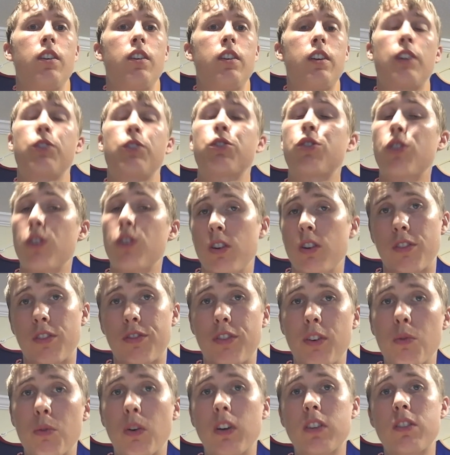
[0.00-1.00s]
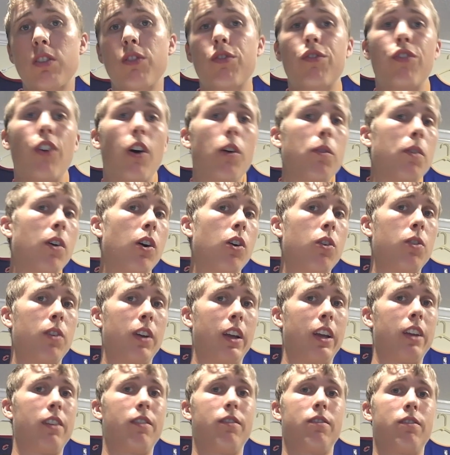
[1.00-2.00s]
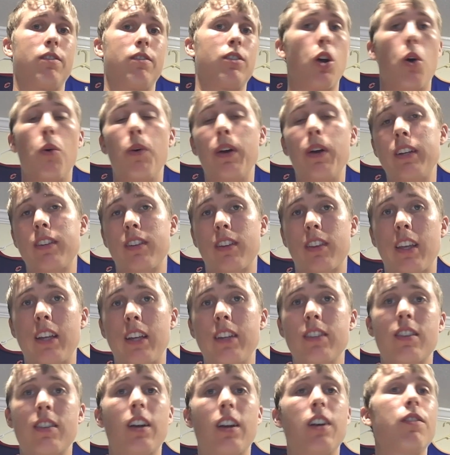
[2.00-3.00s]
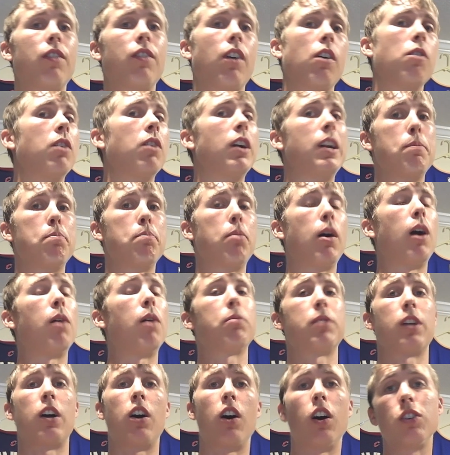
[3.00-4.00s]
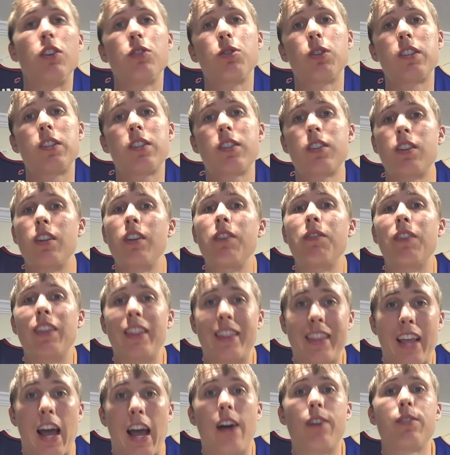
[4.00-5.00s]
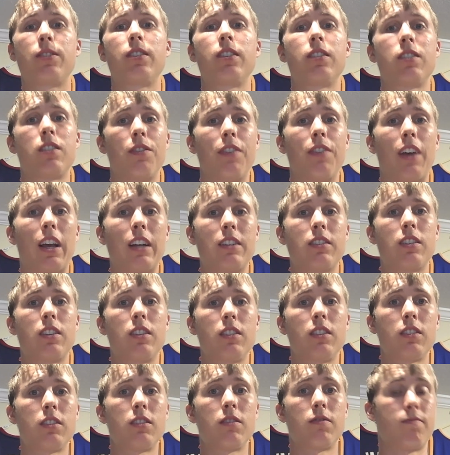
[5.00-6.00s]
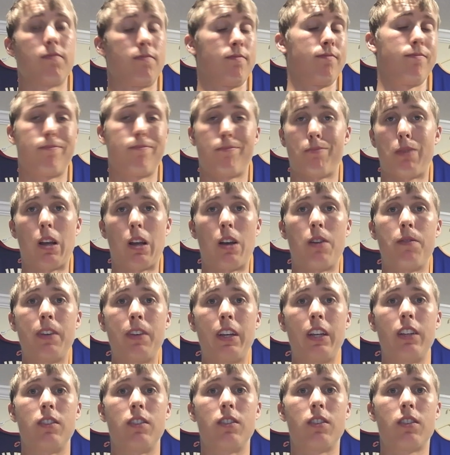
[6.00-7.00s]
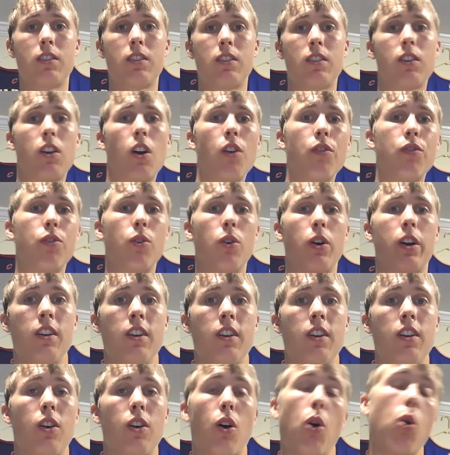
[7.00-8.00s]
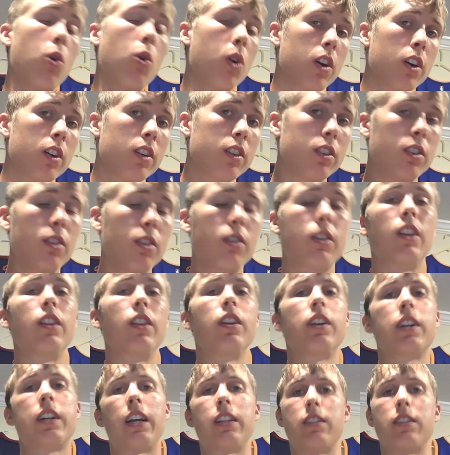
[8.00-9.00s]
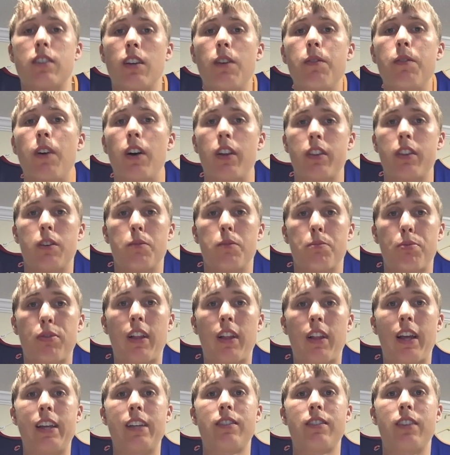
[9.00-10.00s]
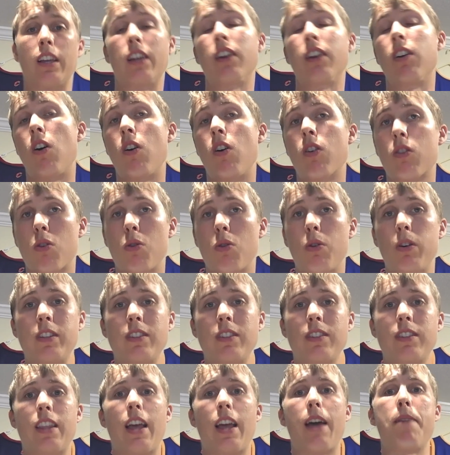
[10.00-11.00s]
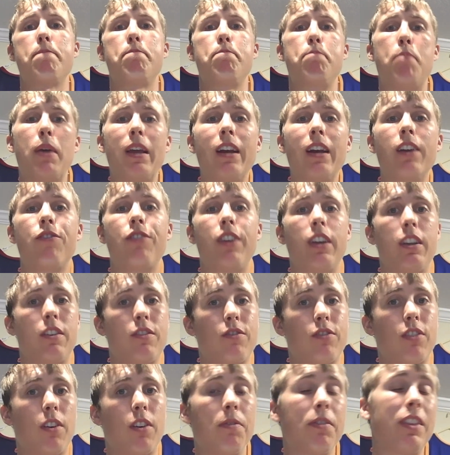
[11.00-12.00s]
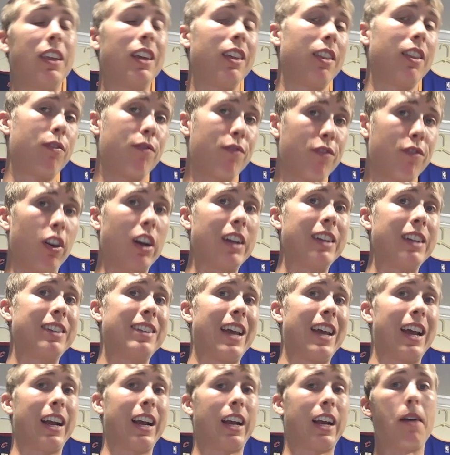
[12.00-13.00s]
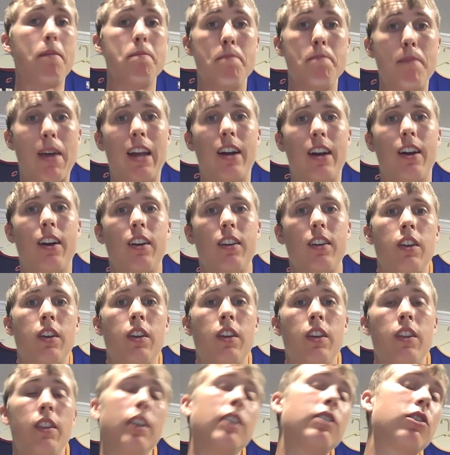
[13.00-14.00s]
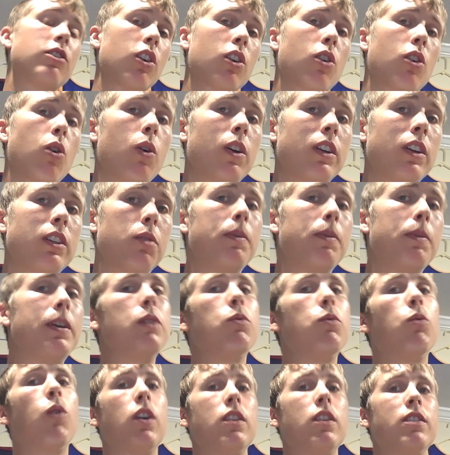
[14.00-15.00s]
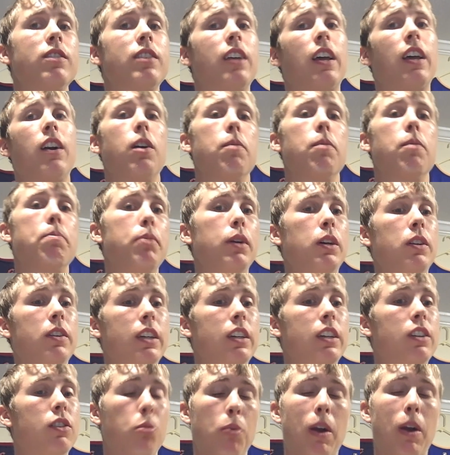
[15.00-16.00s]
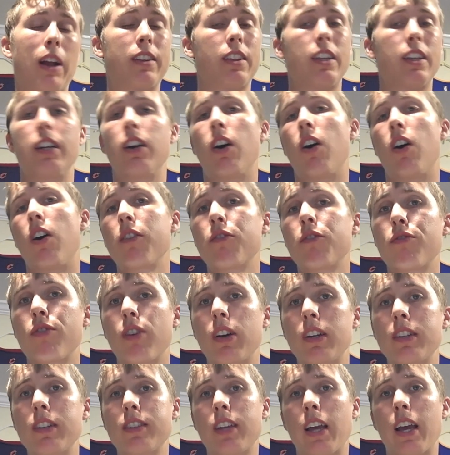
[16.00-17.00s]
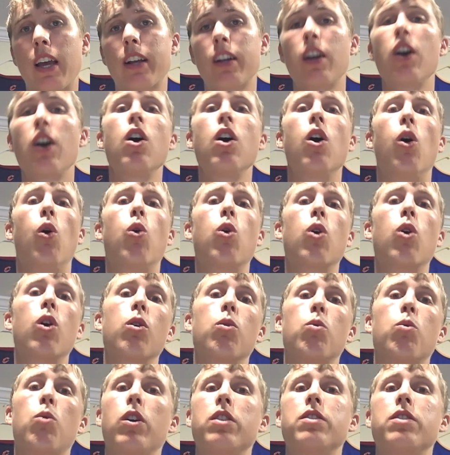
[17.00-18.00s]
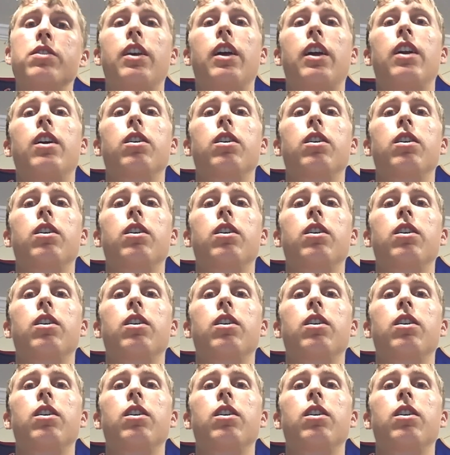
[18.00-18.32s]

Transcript: Now sure, if you want to FOMO and go into things that have already pumped hundreds to even thousands of X's, by all means, go for it. Or you can look at some other plays and altcoins that benefit from the FriendTech meta. These are going to be ones that are building directly on FriendTech or ones that are